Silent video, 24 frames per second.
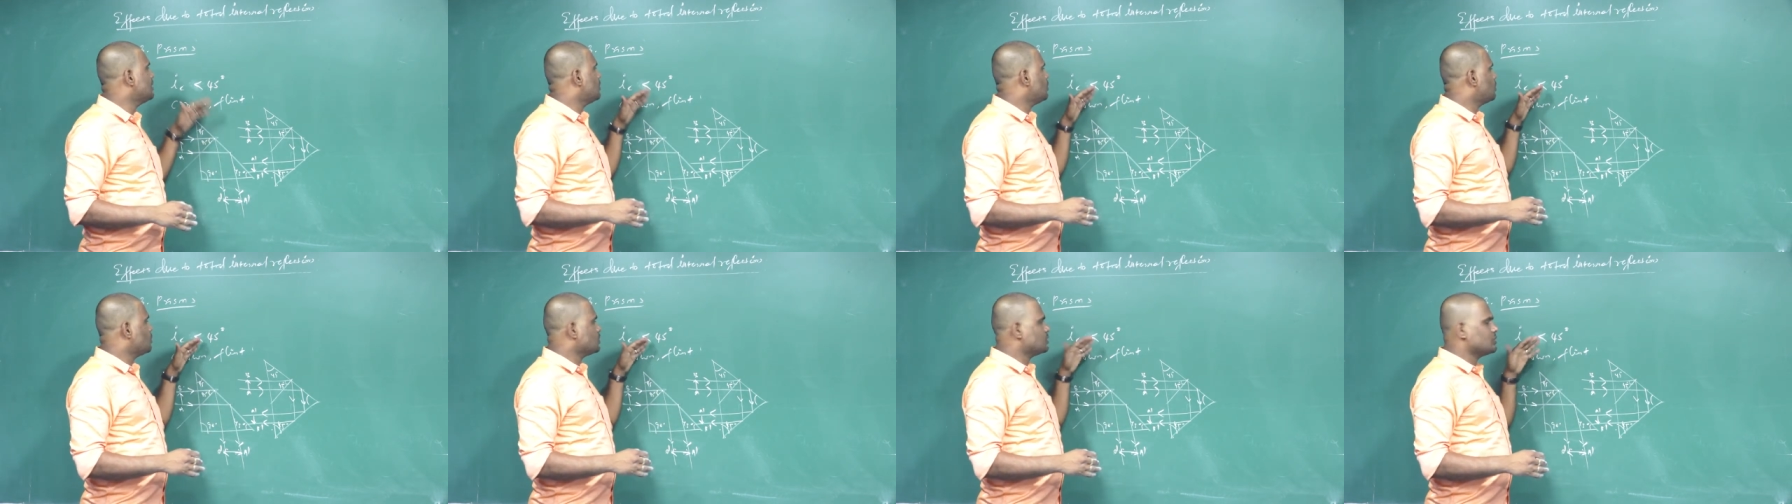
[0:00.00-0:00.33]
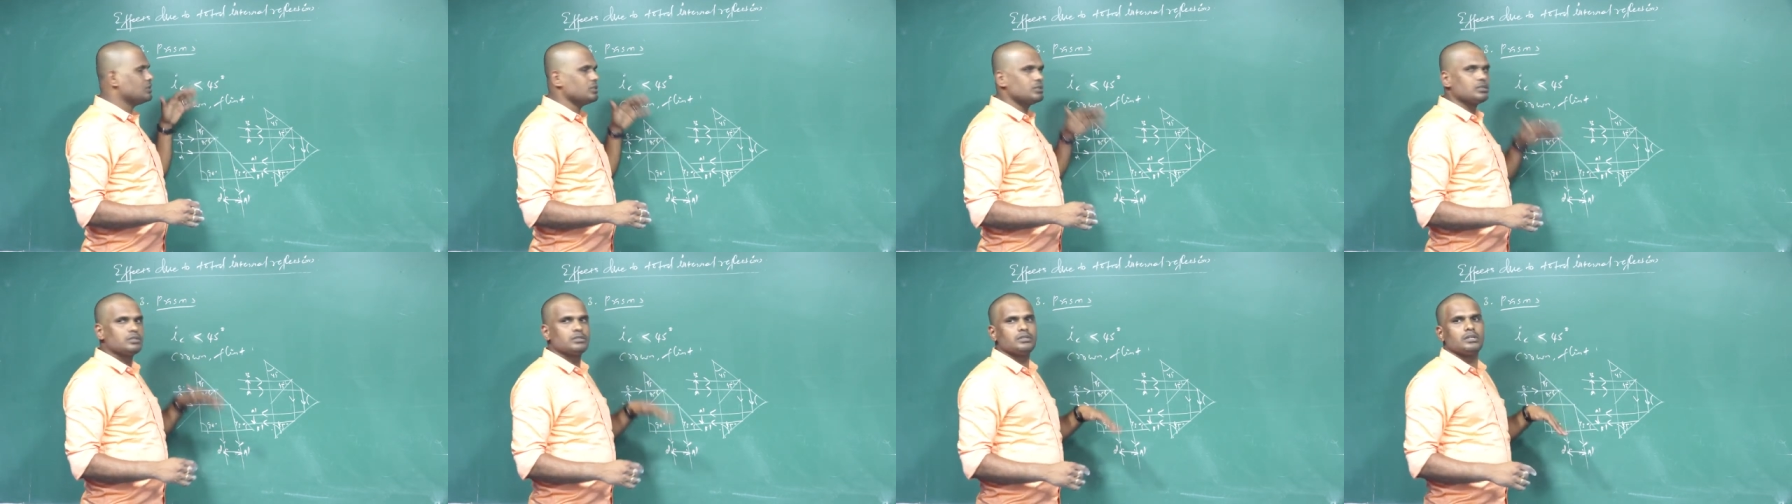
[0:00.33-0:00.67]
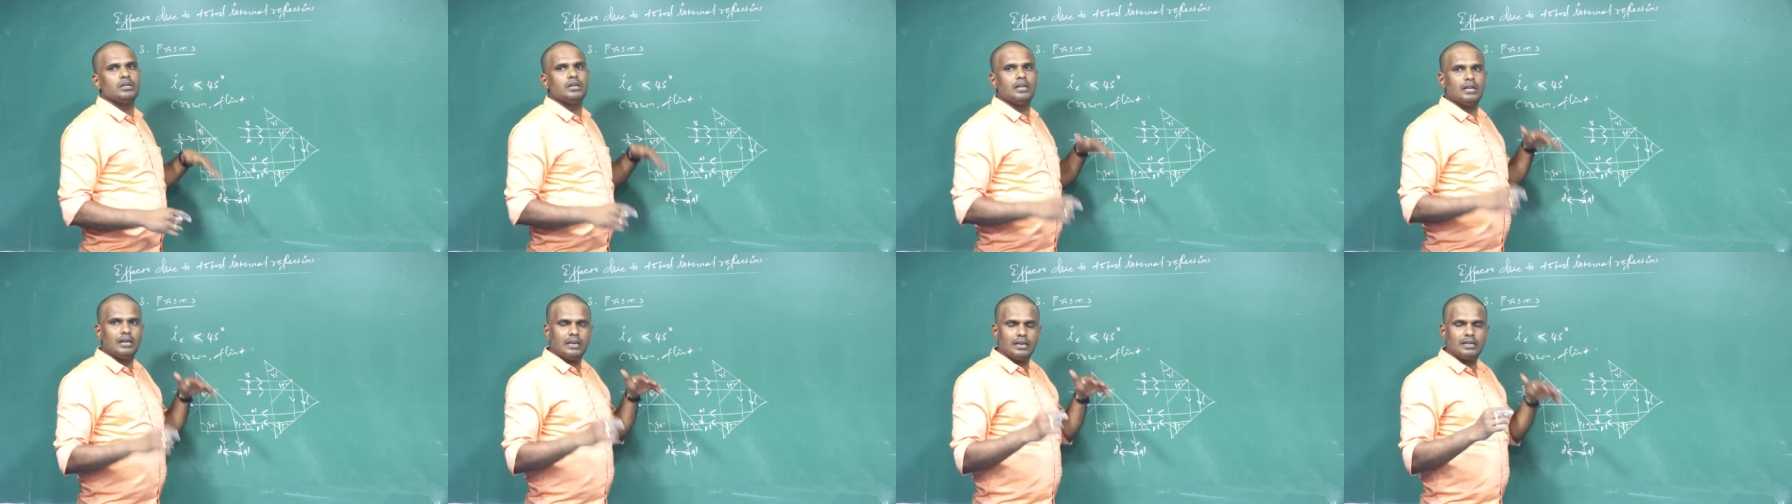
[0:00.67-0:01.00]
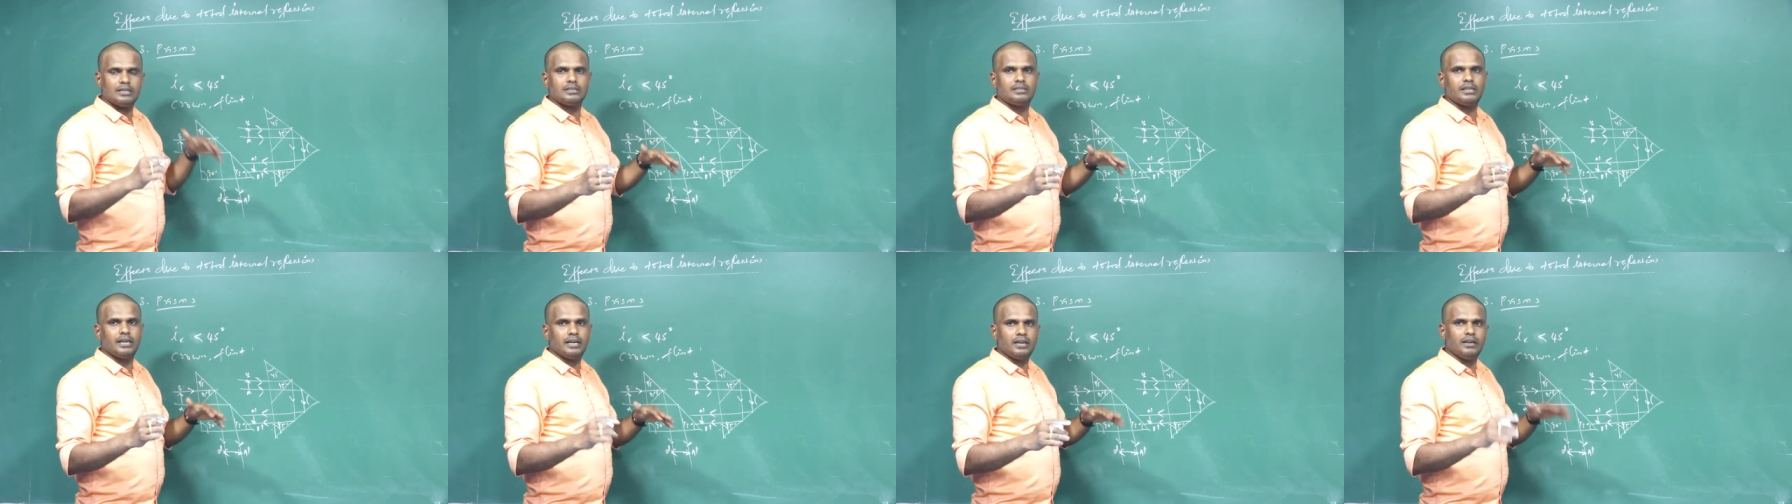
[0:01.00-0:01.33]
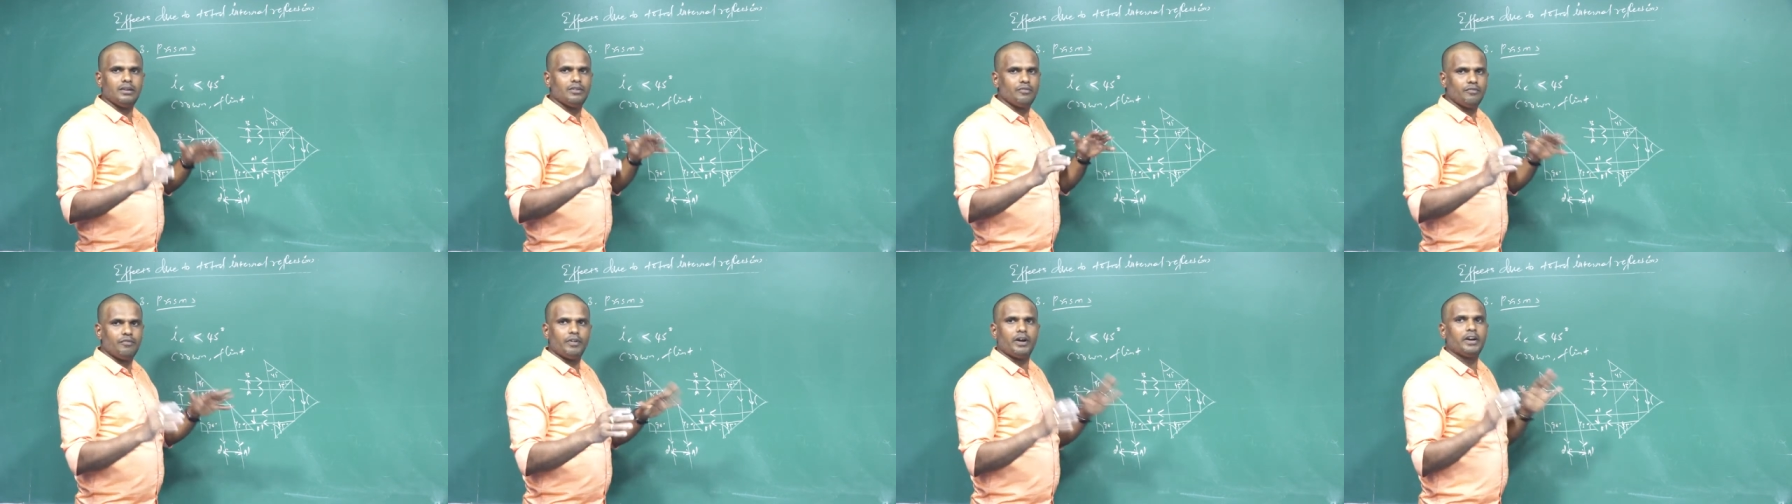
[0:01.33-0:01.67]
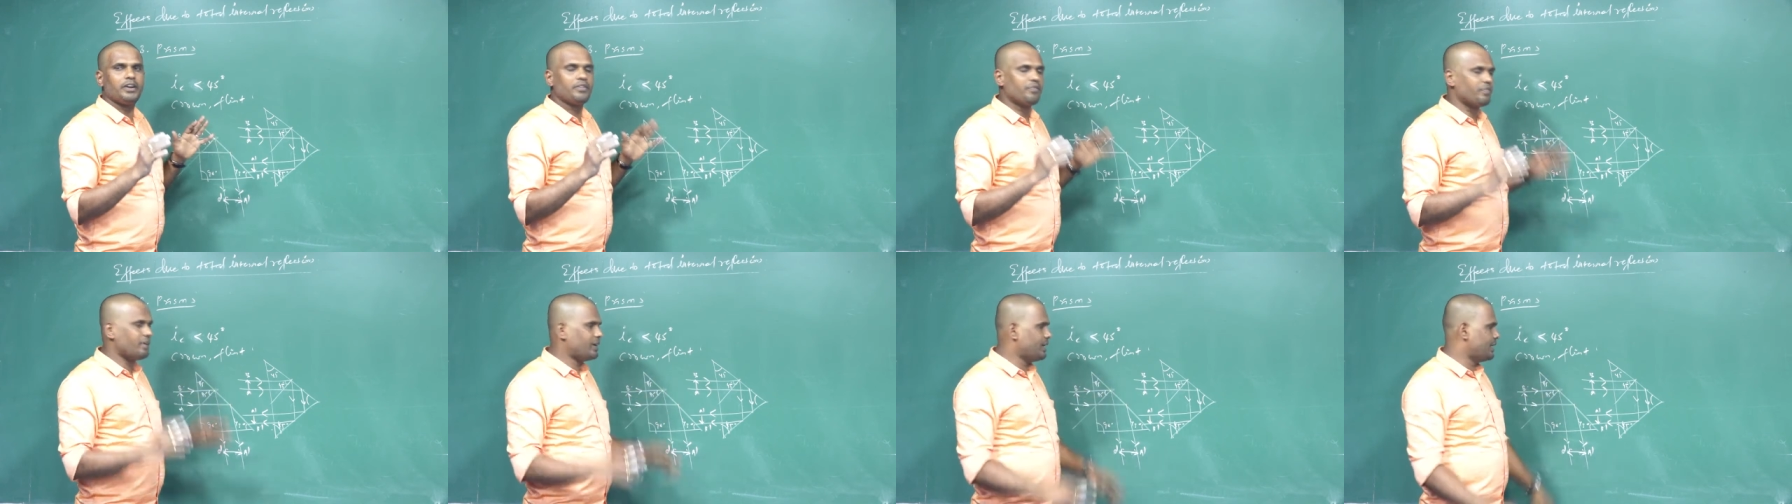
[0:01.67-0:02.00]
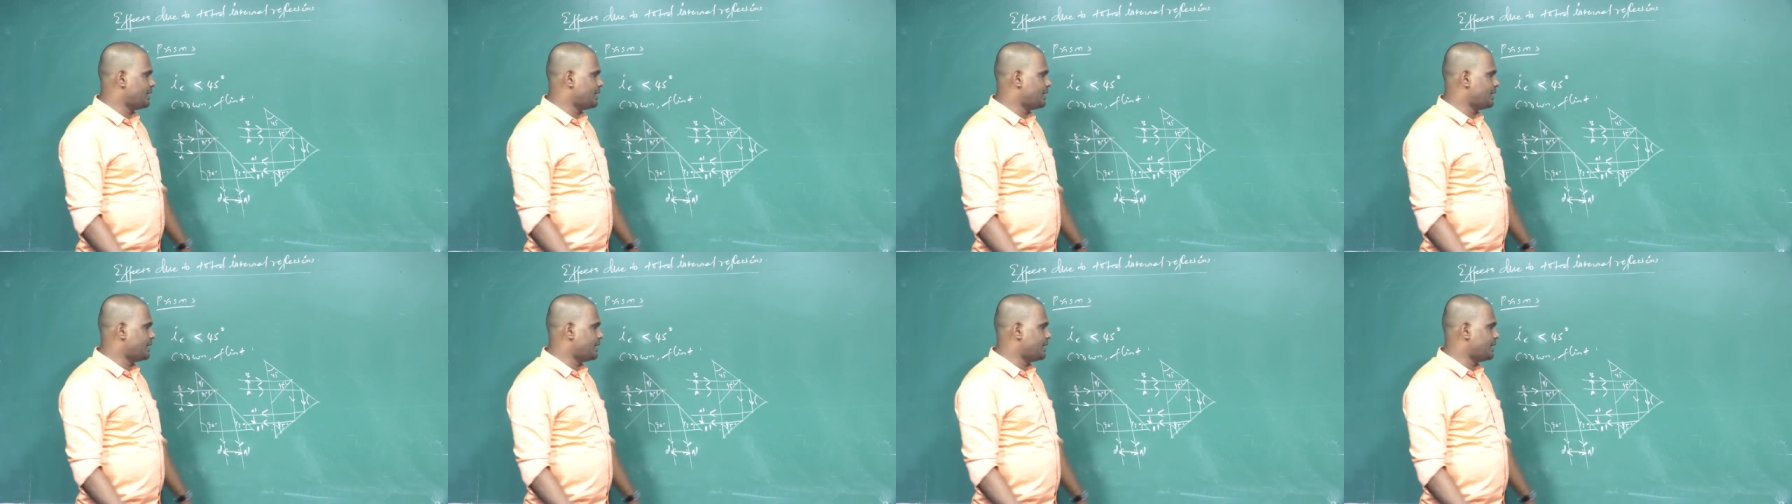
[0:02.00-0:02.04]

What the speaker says: which is less than 45